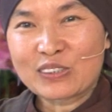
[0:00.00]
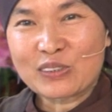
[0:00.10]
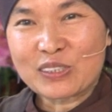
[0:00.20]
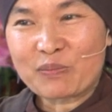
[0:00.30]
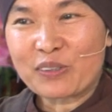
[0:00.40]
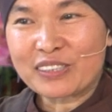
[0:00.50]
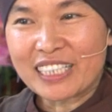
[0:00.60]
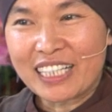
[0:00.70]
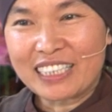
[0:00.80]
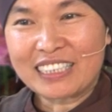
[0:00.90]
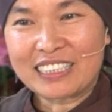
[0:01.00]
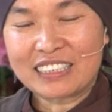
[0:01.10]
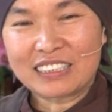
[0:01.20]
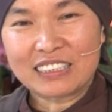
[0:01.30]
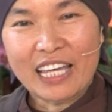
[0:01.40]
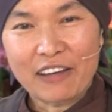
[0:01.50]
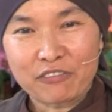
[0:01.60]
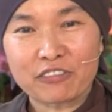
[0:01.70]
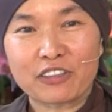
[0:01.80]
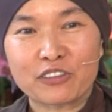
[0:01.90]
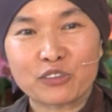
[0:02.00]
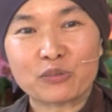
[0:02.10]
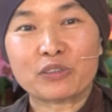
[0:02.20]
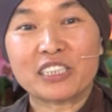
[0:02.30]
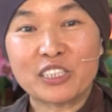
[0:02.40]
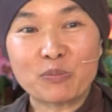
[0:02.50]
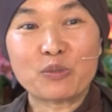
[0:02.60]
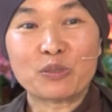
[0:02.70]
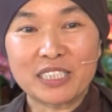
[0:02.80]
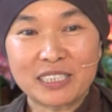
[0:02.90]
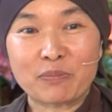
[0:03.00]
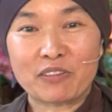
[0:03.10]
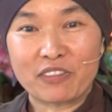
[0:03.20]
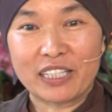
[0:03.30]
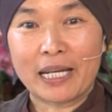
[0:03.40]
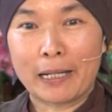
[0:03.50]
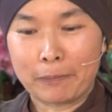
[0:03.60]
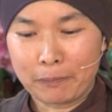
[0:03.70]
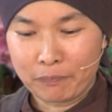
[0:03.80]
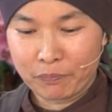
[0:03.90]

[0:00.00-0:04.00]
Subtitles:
to support Thai's effort to renew Buddhism in Vietnam.